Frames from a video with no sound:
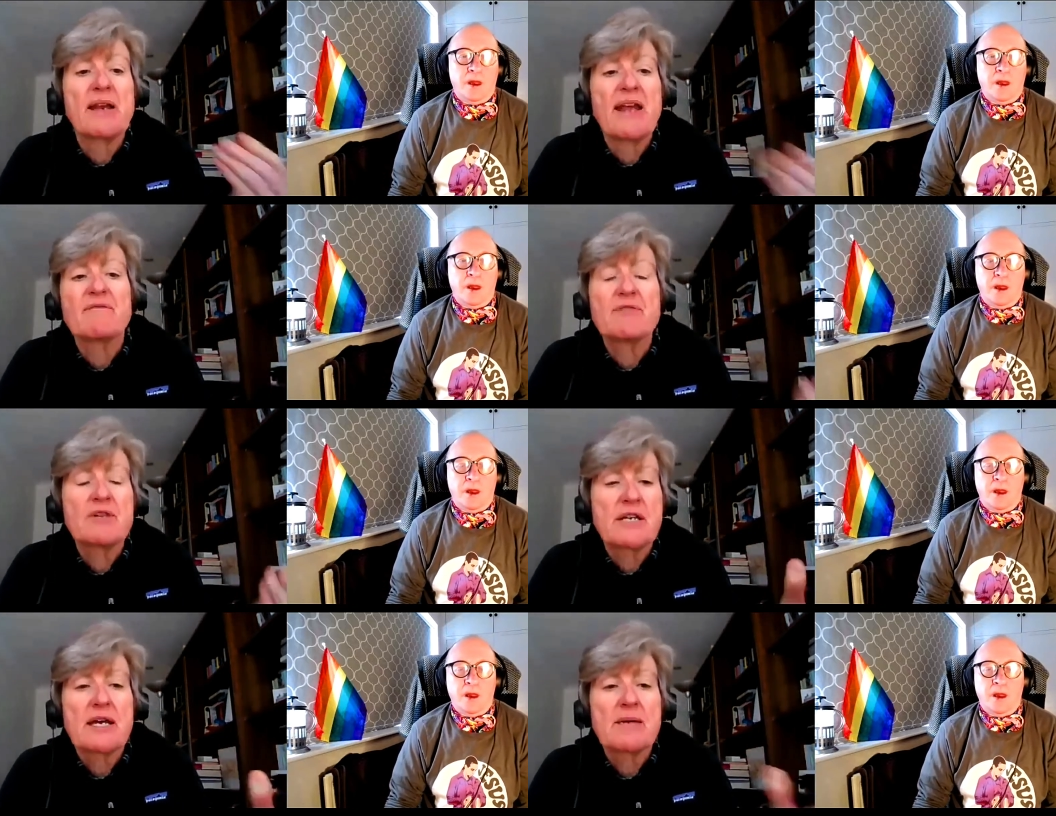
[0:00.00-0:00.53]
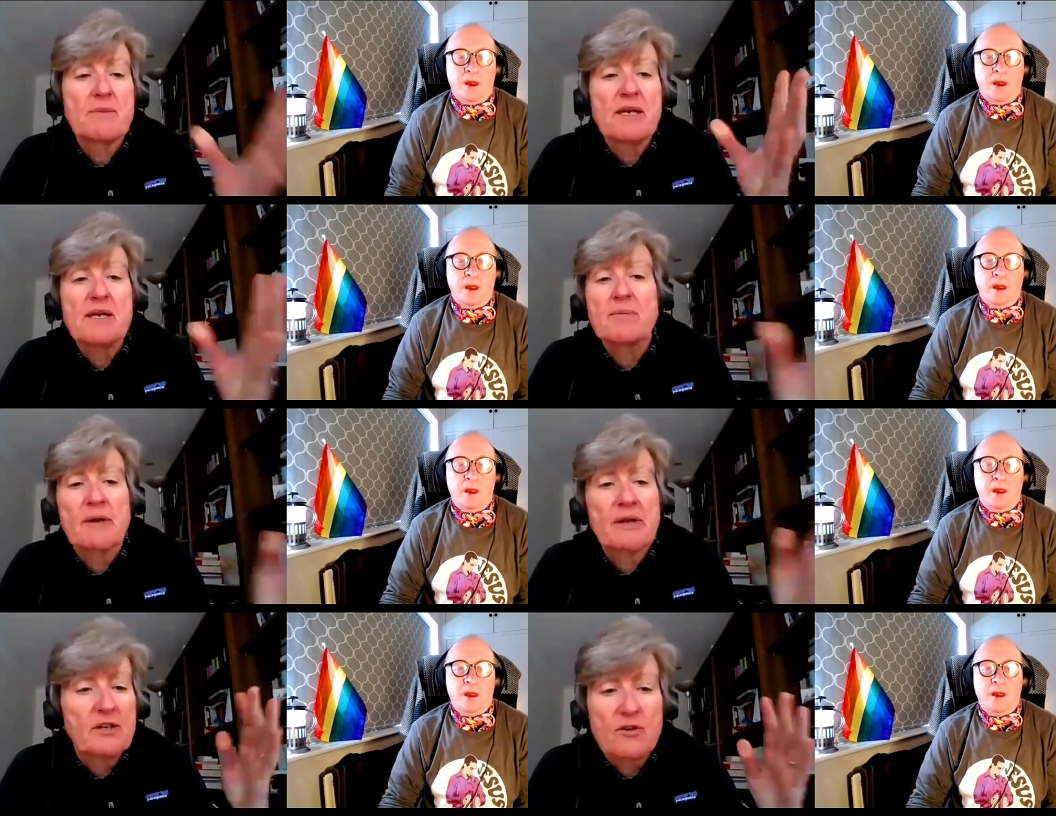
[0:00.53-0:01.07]
Speaker 1: everyday
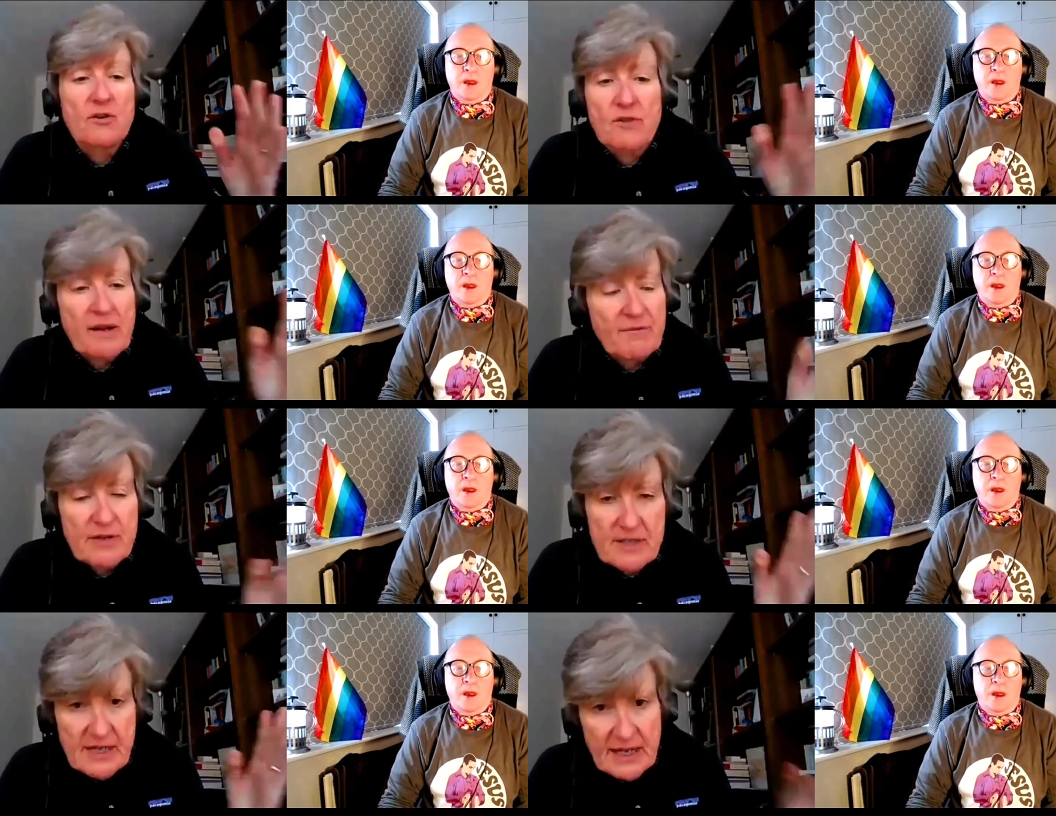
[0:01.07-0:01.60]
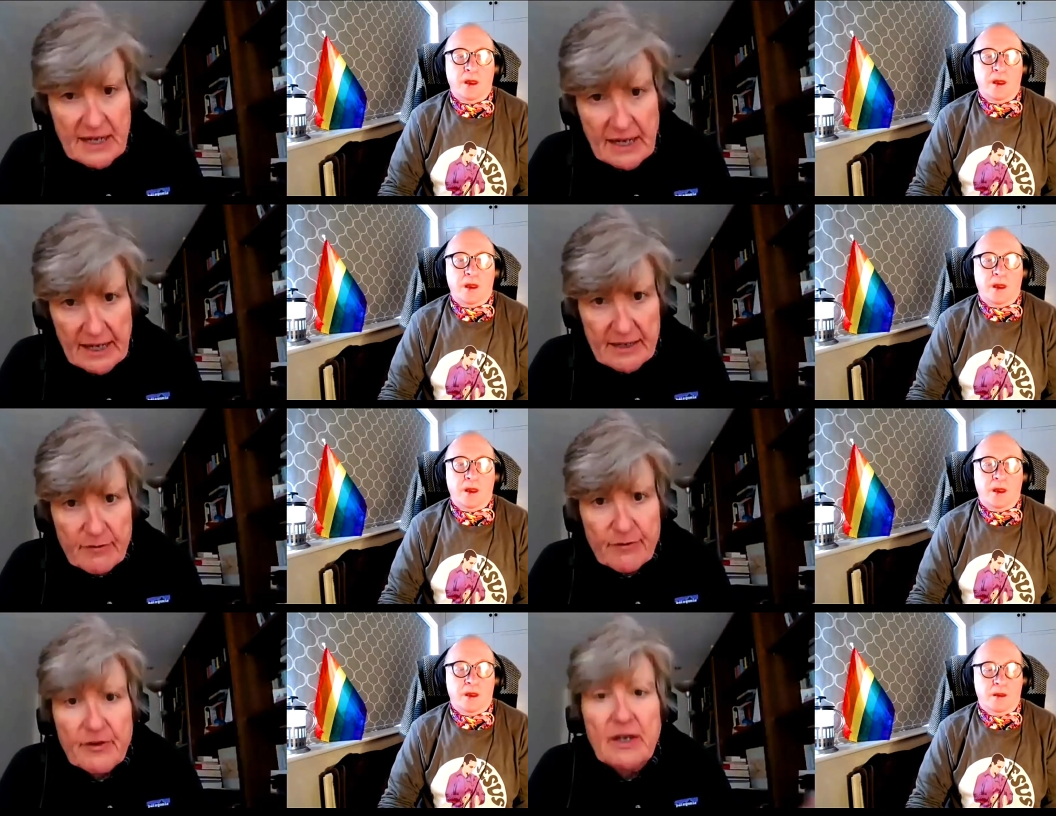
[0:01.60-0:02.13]
people in your everyday
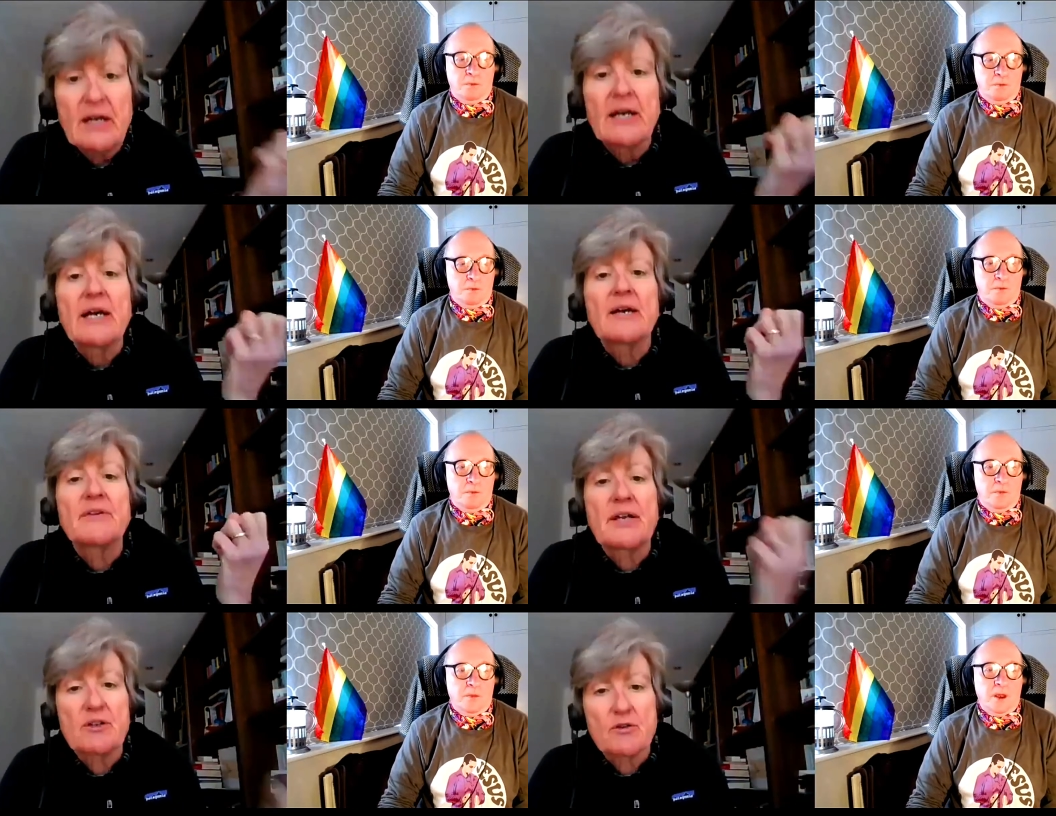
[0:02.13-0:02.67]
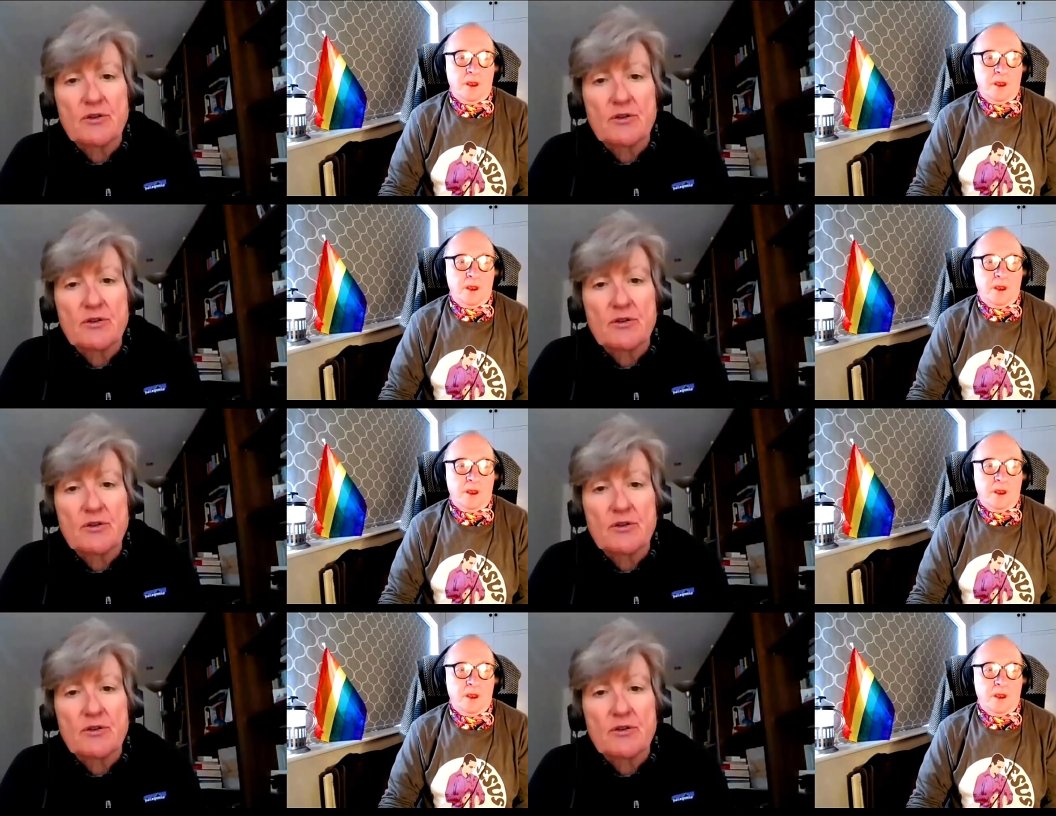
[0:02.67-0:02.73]
life, mm-hmm. then you go